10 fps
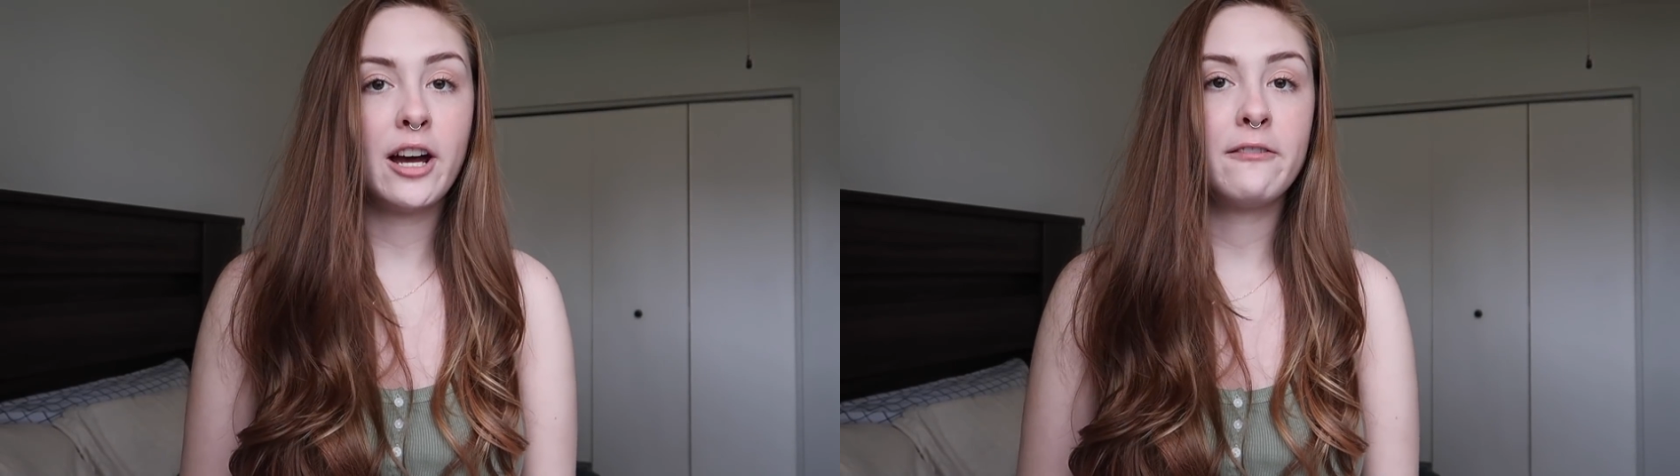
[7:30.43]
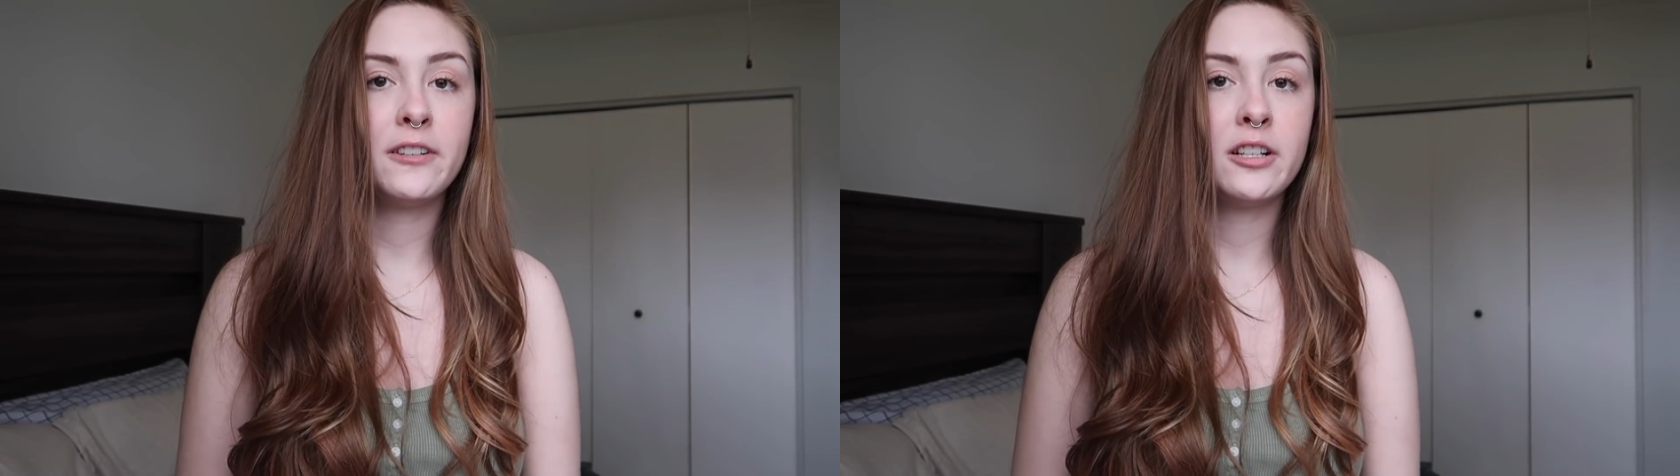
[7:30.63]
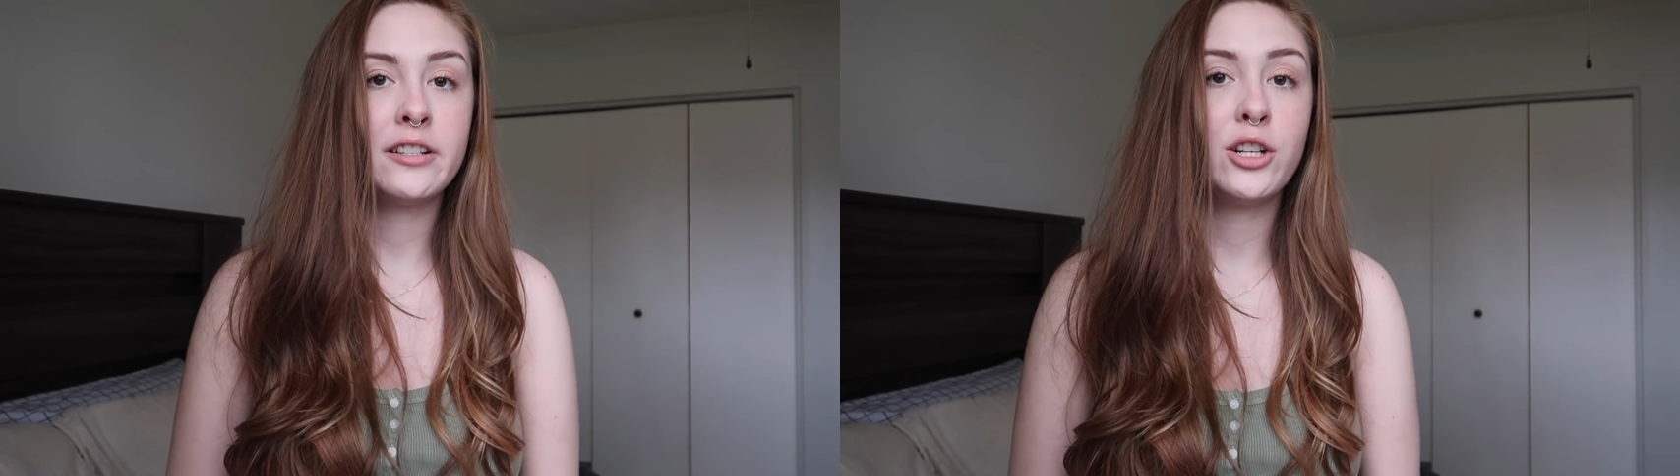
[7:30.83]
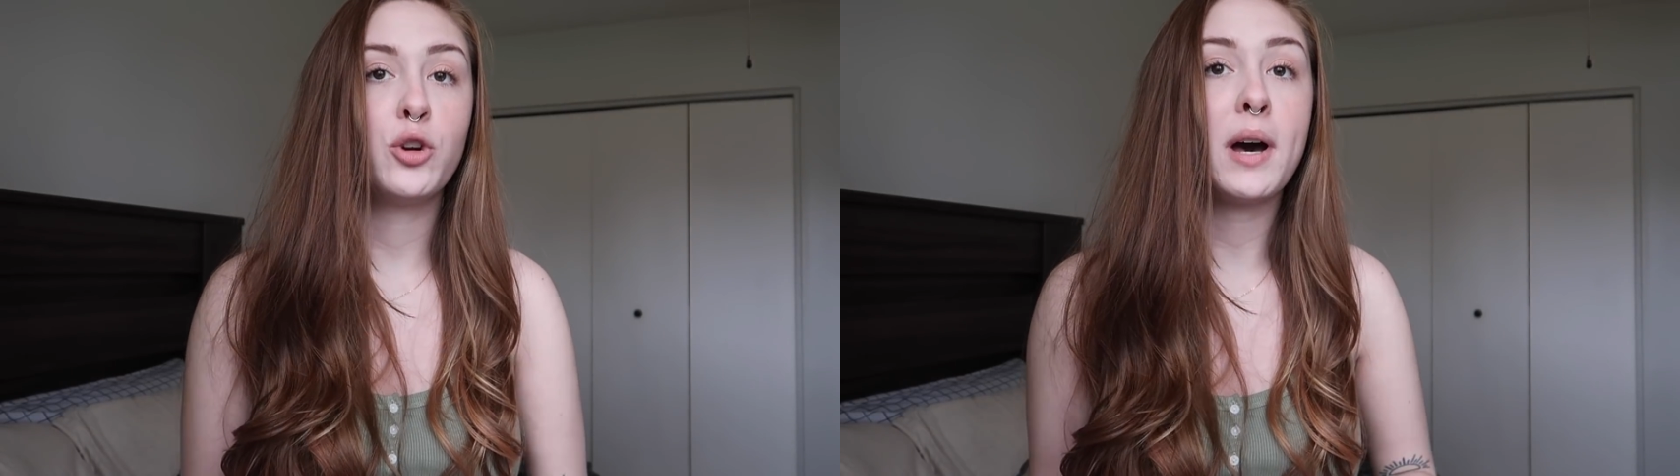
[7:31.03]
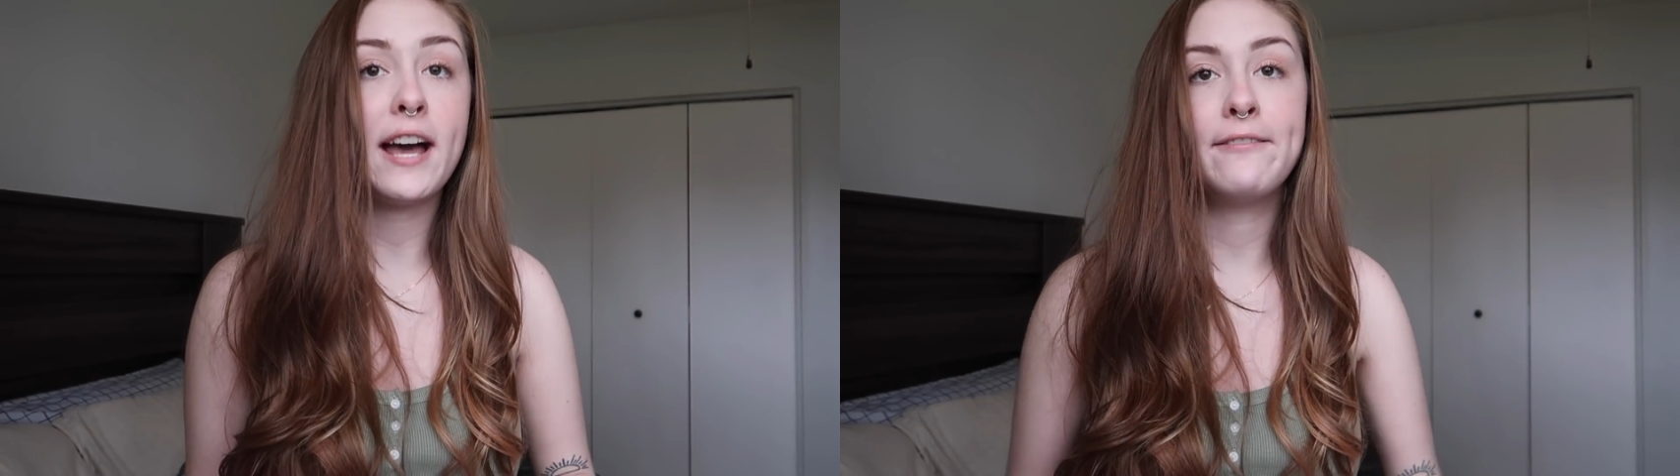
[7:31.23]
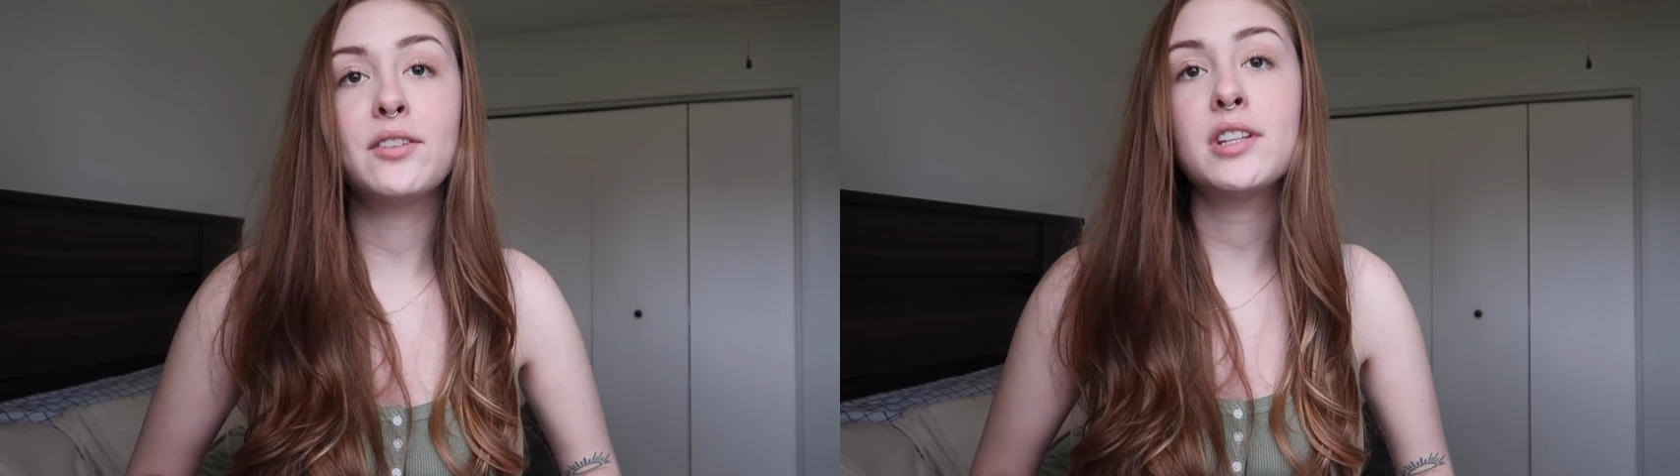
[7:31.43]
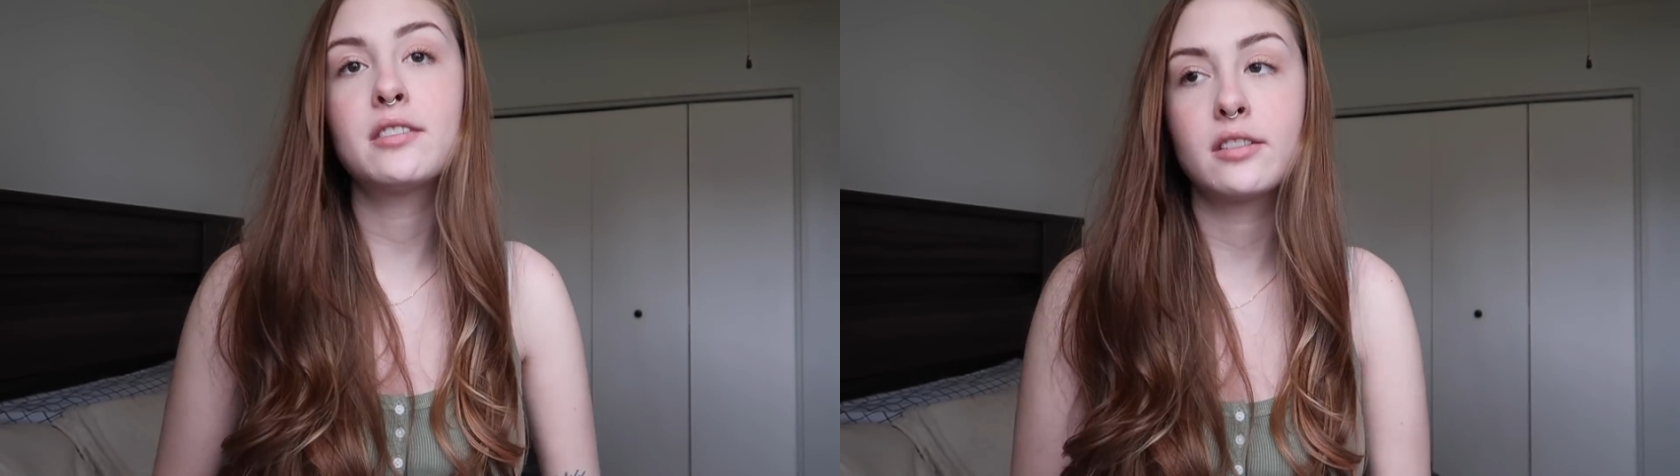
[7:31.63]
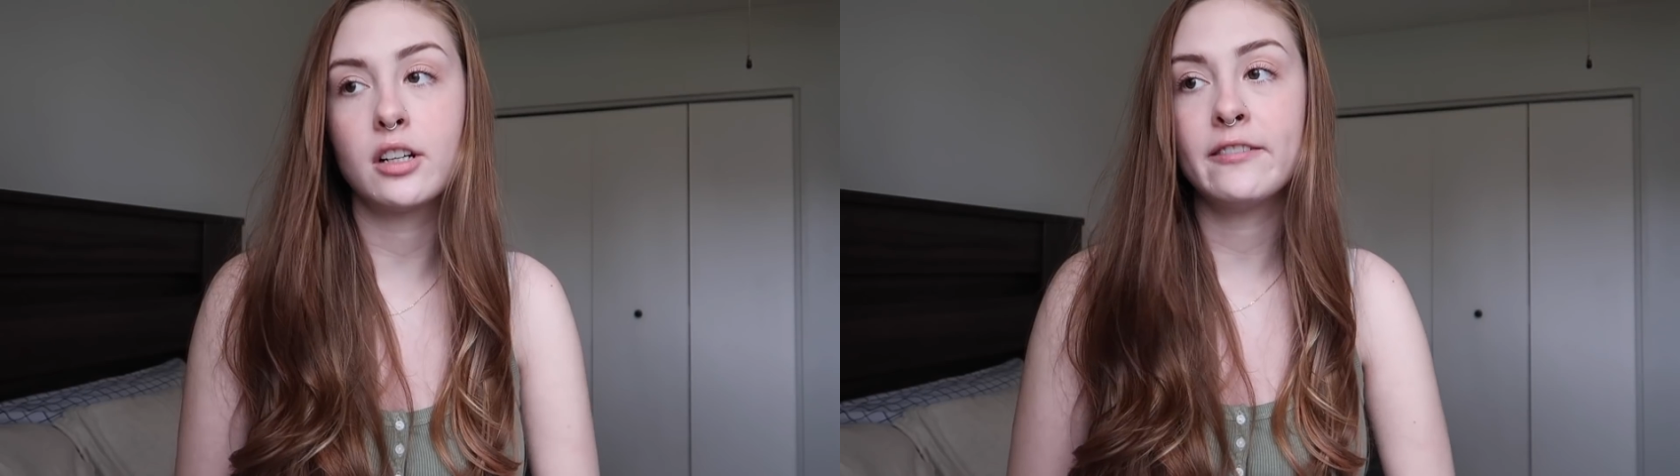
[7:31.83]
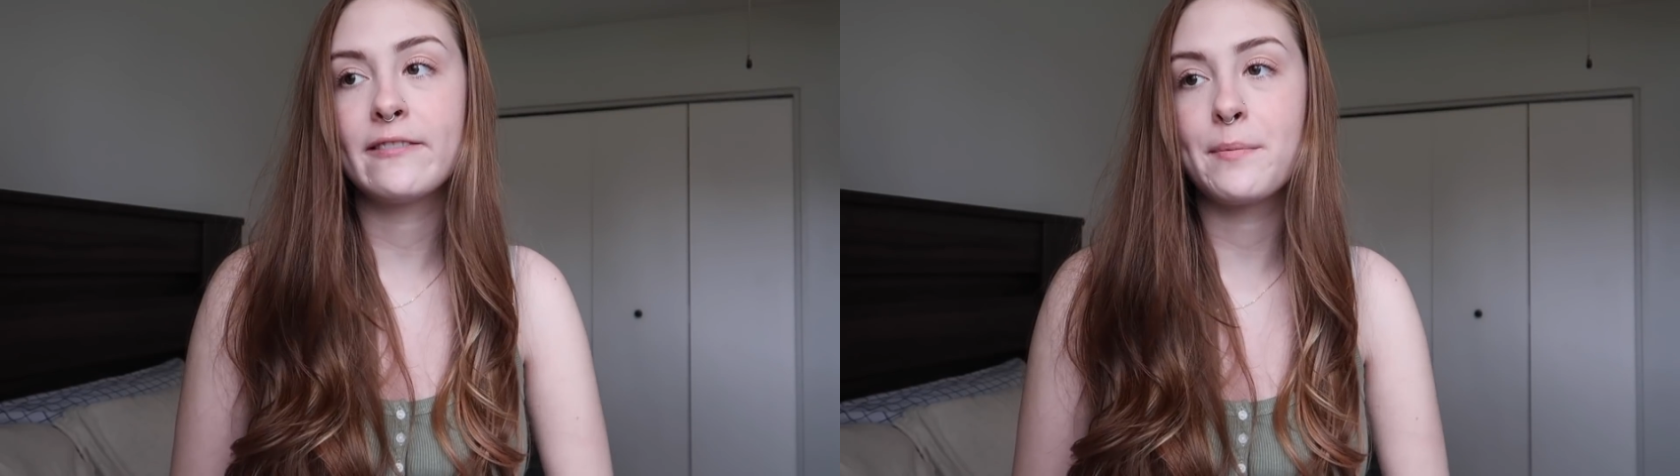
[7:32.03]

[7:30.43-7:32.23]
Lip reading: Outfitters dupe, I found this skirt